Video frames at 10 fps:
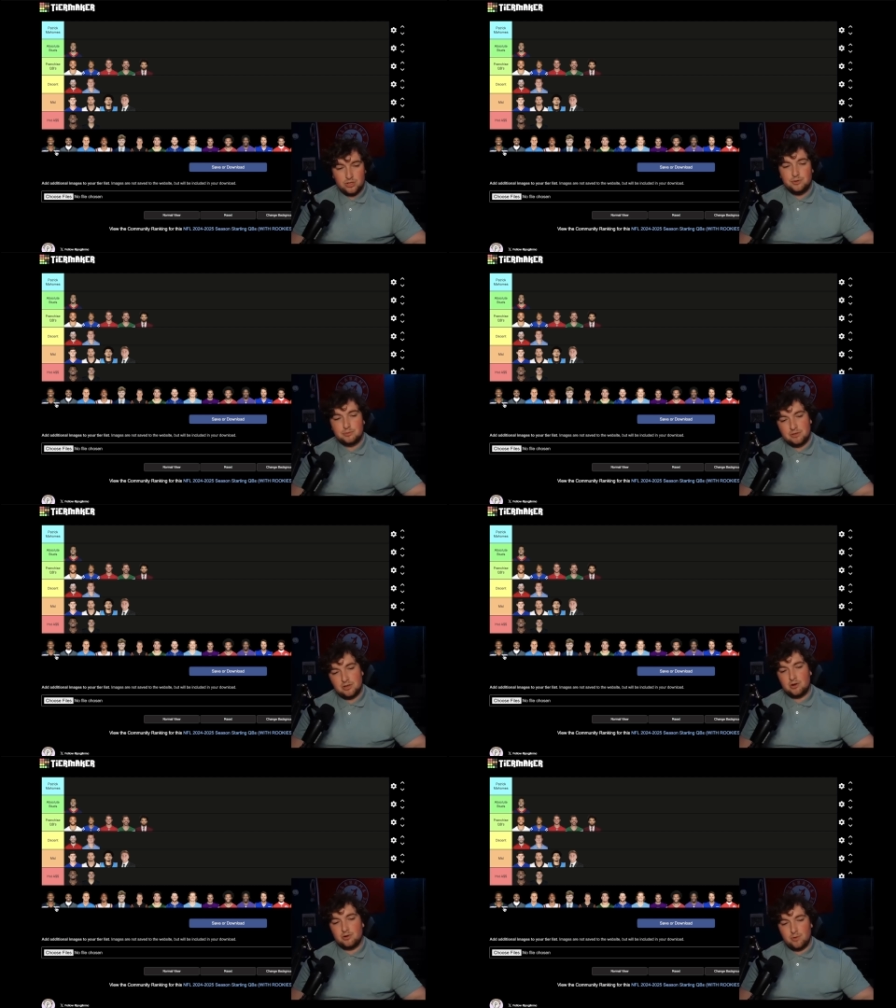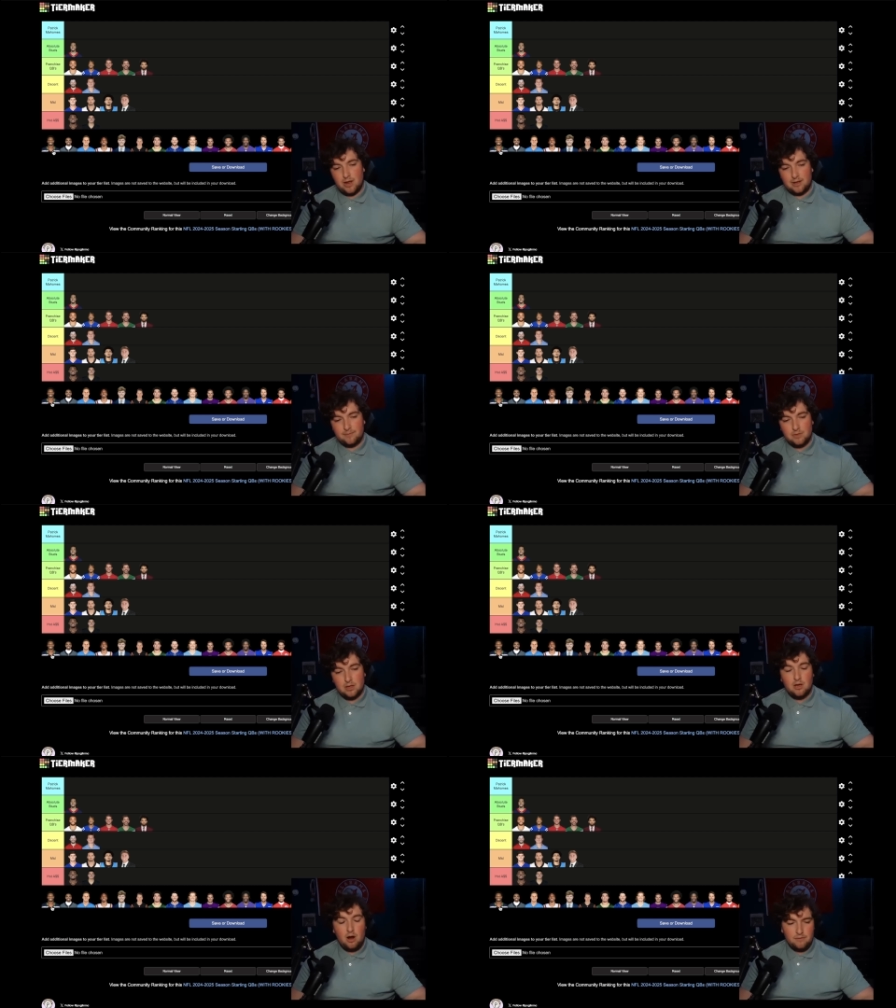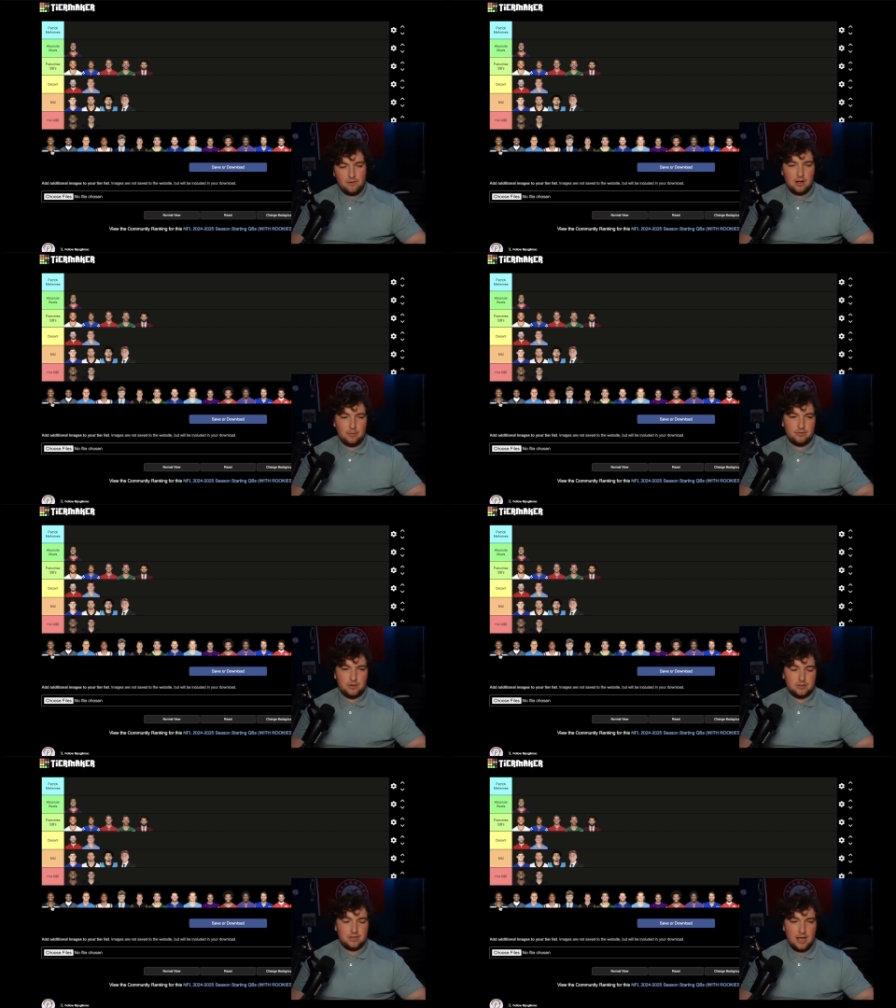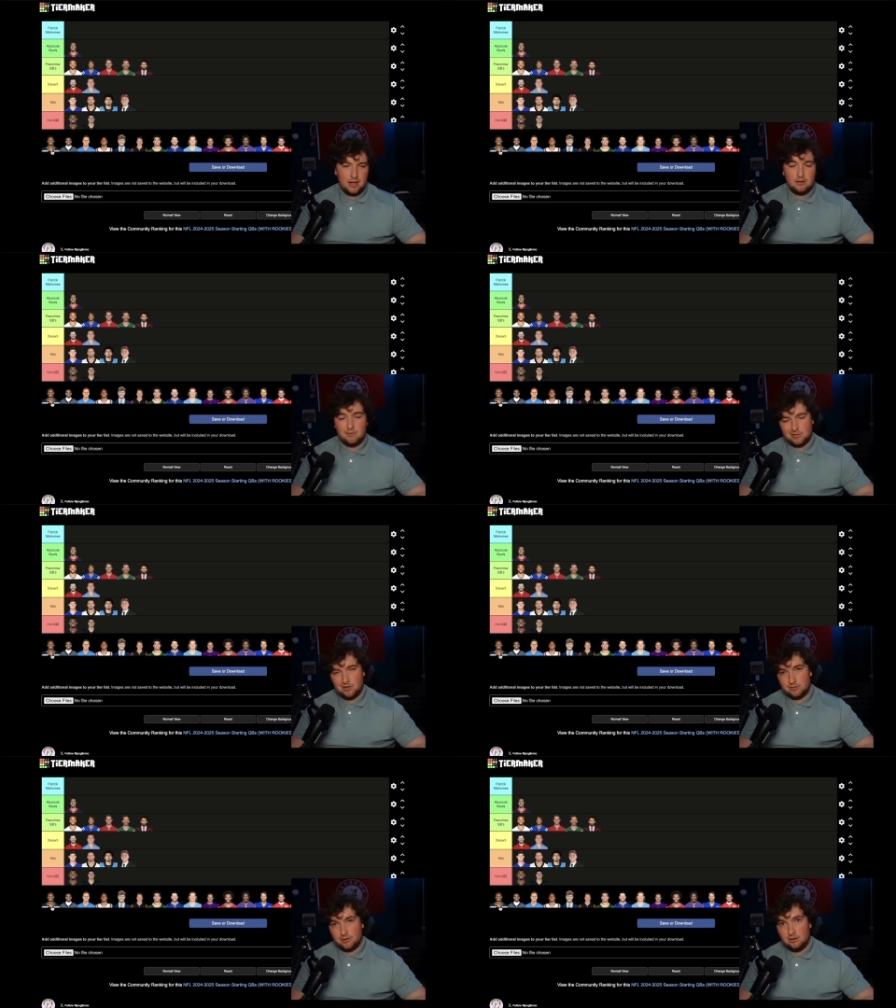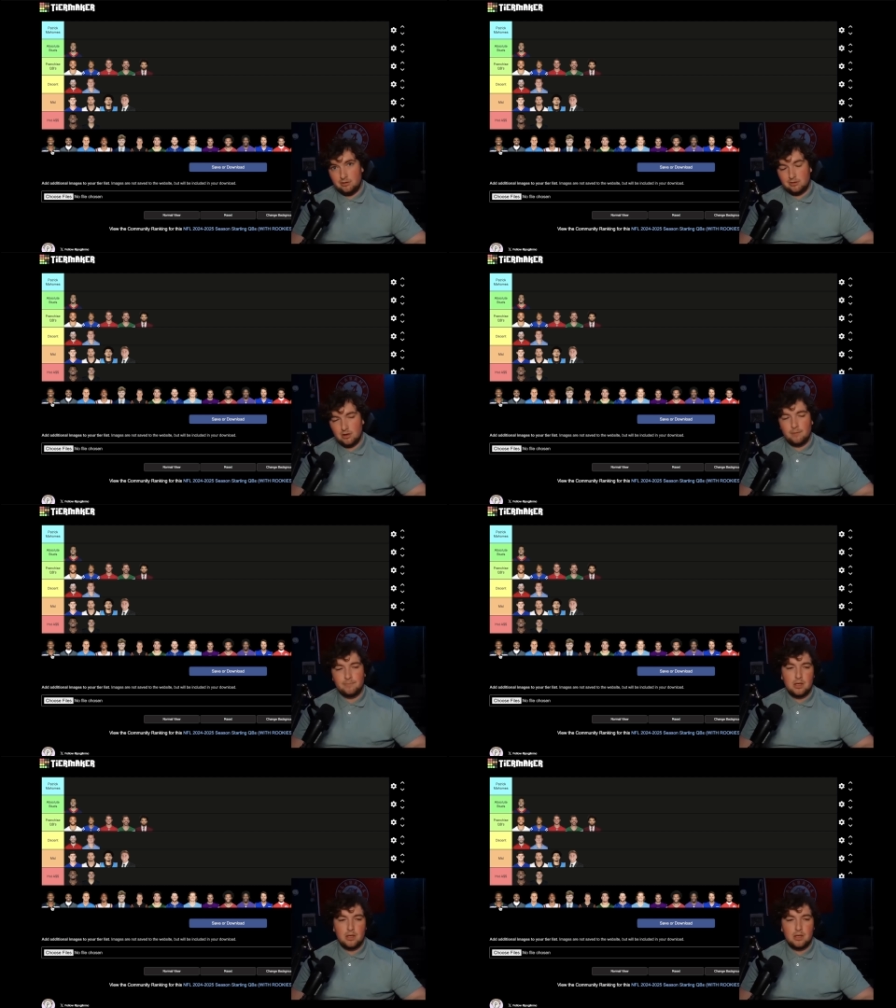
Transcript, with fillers: Smith's hard to rank. Hard for a couple of reasons. A, I'm a Seahawks fan. Duh.